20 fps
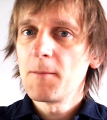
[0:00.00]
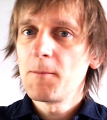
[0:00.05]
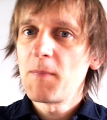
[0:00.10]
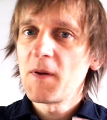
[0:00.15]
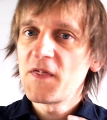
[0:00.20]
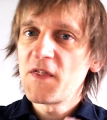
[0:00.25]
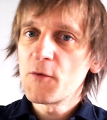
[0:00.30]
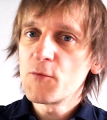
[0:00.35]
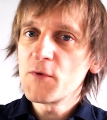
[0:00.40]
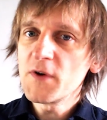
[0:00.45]

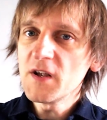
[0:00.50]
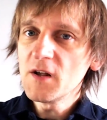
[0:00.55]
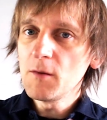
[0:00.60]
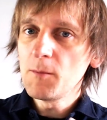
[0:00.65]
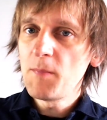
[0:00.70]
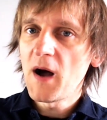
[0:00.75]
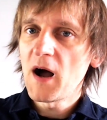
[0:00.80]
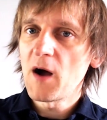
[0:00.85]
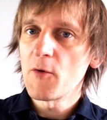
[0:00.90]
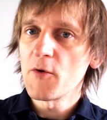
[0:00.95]
But the
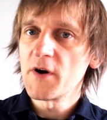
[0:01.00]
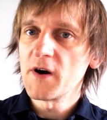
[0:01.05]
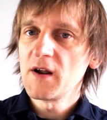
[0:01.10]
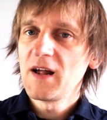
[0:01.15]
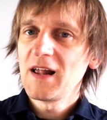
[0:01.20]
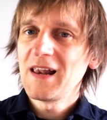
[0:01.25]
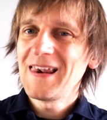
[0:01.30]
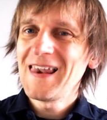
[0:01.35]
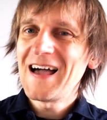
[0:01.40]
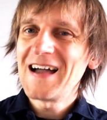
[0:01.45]
real power
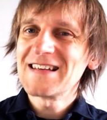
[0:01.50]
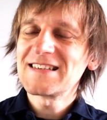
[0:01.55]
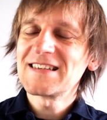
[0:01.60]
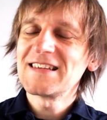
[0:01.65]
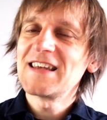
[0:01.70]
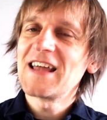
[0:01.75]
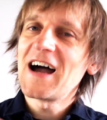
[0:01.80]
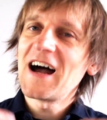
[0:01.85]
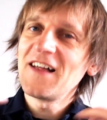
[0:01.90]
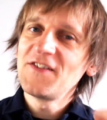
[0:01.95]
lies
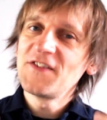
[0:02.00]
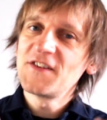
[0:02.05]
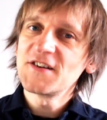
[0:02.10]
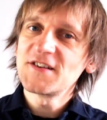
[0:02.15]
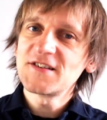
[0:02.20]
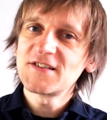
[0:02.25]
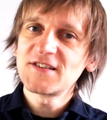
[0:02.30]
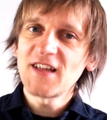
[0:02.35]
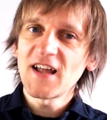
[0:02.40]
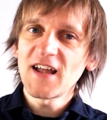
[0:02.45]
in
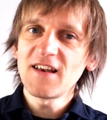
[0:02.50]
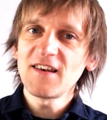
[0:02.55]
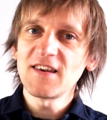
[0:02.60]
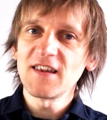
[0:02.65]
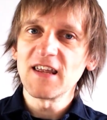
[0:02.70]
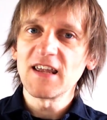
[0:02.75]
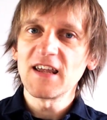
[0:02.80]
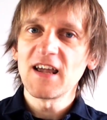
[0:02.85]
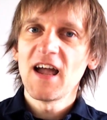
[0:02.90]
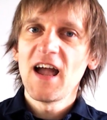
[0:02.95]

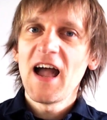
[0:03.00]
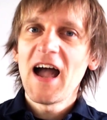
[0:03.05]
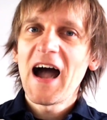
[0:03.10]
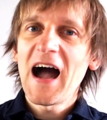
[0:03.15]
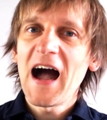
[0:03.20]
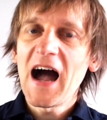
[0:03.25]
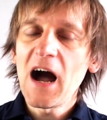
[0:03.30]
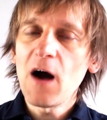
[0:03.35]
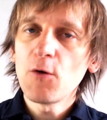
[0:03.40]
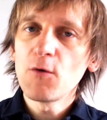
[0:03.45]
understanding
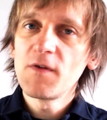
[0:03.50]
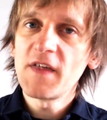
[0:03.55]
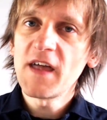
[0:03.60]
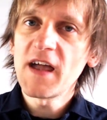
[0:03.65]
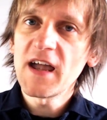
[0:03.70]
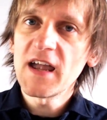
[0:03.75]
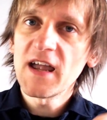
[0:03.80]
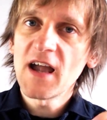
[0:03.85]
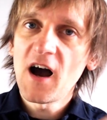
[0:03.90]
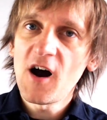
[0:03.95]
how
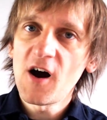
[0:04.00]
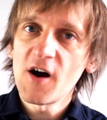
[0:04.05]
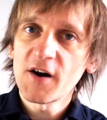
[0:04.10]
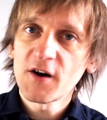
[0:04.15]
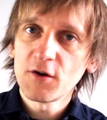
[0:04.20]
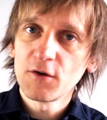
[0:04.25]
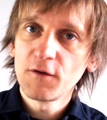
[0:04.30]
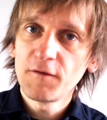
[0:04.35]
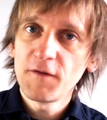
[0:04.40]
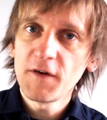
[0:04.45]
they are
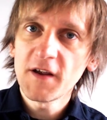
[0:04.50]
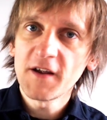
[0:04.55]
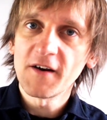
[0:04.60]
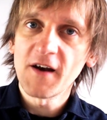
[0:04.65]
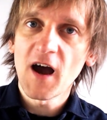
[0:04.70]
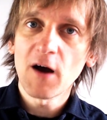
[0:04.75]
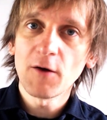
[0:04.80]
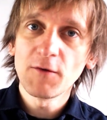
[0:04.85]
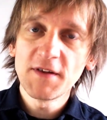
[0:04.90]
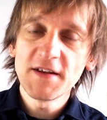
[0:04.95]
configured,
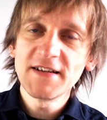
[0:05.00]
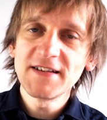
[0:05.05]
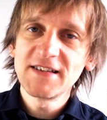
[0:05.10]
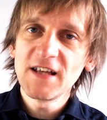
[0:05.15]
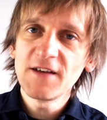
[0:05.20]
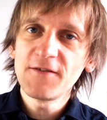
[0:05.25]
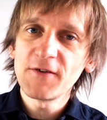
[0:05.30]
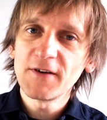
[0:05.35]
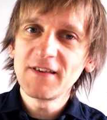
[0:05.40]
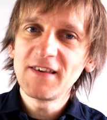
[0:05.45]
how these
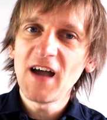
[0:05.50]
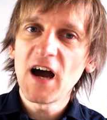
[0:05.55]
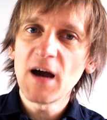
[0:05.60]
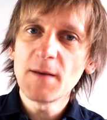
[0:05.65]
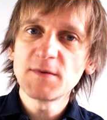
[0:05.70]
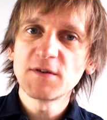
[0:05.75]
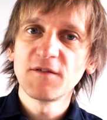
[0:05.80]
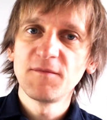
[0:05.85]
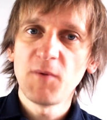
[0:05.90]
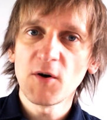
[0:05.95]
different
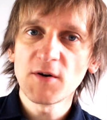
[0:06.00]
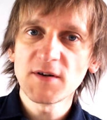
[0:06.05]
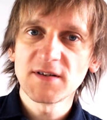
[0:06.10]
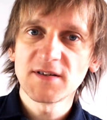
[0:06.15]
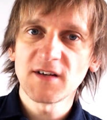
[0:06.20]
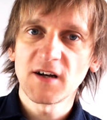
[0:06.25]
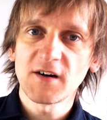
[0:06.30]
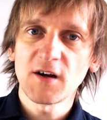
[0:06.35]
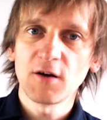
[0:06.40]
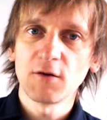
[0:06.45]
types of
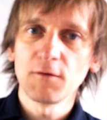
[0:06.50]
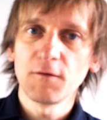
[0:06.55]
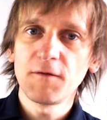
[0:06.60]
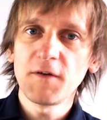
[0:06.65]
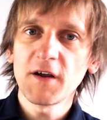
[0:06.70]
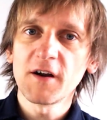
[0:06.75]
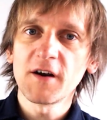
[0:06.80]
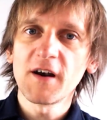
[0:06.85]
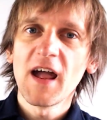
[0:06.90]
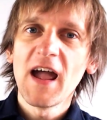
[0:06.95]
boxes are
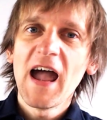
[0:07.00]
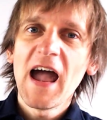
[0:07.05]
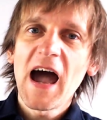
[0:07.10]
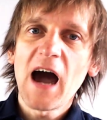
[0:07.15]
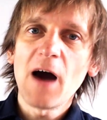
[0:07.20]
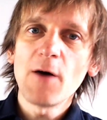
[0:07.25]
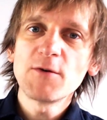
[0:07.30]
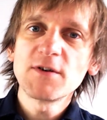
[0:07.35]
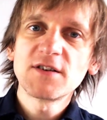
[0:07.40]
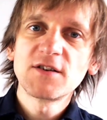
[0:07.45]
configured,
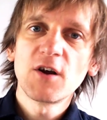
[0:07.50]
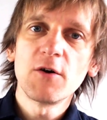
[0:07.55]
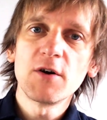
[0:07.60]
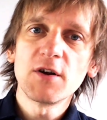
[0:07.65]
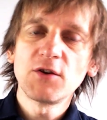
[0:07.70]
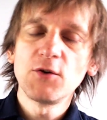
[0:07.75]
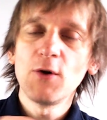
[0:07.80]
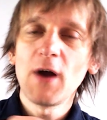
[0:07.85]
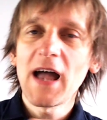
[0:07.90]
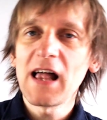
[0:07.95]
how is it
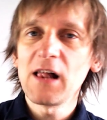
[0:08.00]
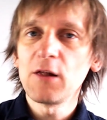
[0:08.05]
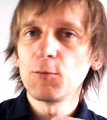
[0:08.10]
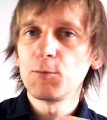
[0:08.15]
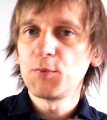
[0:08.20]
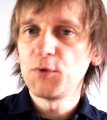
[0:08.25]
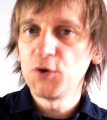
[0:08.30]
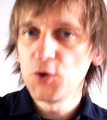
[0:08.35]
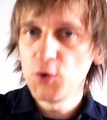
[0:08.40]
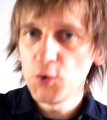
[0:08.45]
going to
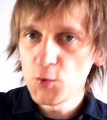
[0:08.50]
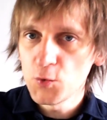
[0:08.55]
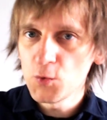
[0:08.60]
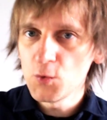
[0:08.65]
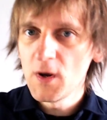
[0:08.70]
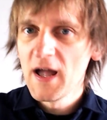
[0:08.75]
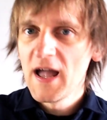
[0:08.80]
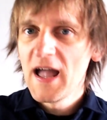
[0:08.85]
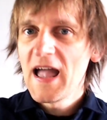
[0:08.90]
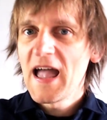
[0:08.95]
help
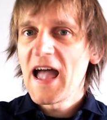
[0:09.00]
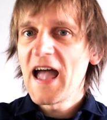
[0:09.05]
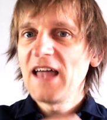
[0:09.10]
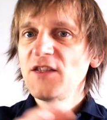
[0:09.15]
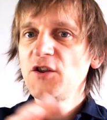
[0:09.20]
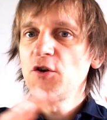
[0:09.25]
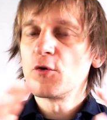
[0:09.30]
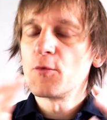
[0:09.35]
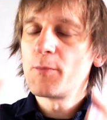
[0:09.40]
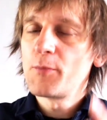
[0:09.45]
you
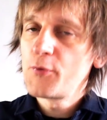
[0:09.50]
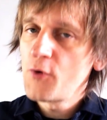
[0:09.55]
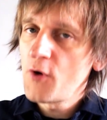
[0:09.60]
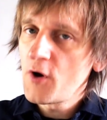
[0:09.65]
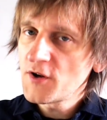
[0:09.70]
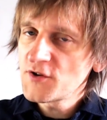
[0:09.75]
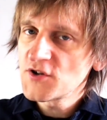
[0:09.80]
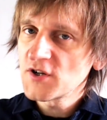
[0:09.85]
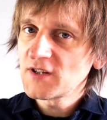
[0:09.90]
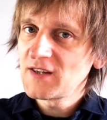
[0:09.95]
and your
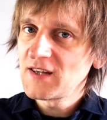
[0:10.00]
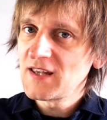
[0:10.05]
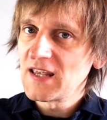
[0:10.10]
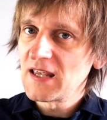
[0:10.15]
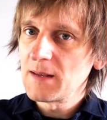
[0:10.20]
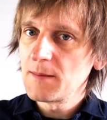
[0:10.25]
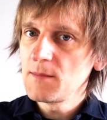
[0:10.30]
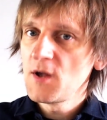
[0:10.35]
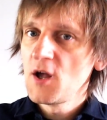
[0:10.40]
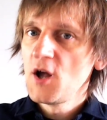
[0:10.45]
project
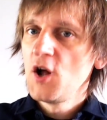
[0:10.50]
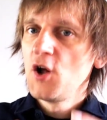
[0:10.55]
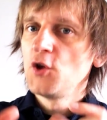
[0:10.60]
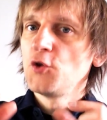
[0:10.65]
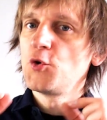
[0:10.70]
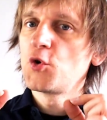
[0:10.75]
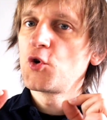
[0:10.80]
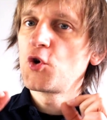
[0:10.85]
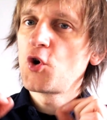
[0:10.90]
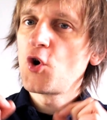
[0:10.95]
team
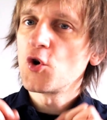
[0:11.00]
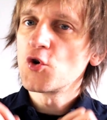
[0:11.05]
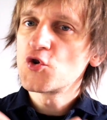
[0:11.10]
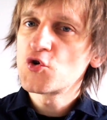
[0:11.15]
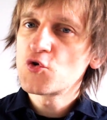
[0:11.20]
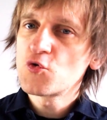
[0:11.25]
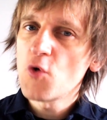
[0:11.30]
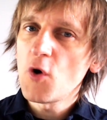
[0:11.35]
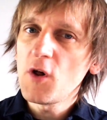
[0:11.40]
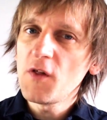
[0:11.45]
to
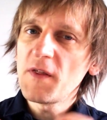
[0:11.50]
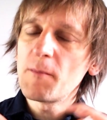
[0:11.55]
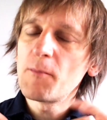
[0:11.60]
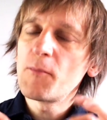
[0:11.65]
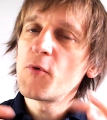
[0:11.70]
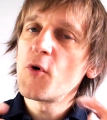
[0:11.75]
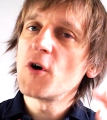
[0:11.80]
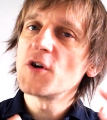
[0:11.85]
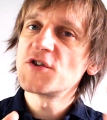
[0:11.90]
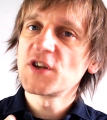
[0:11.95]
control the
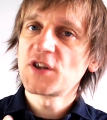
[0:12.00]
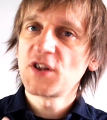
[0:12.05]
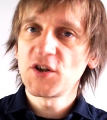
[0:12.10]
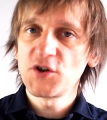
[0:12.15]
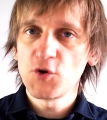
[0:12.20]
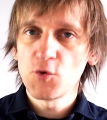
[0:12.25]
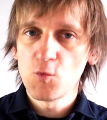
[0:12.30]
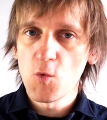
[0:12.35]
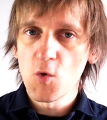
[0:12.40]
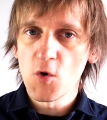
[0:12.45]
project
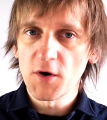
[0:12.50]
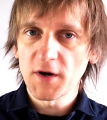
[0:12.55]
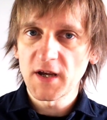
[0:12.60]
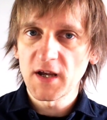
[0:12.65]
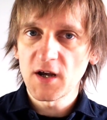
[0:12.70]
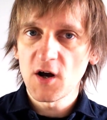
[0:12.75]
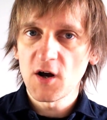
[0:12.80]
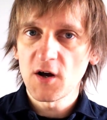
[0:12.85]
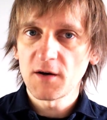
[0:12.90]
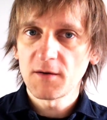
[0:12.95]
that you're working
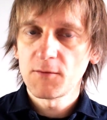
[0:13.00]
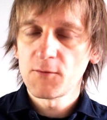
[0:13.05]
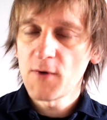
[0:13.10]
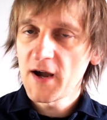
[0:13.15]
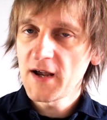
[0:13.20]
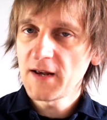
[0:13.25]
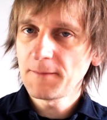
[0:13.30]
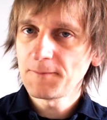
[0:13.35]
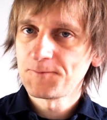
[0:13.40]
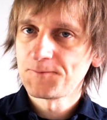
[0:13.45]
on,
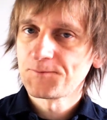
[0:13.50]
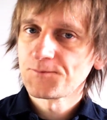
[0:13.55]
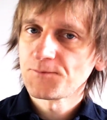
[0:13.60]
right?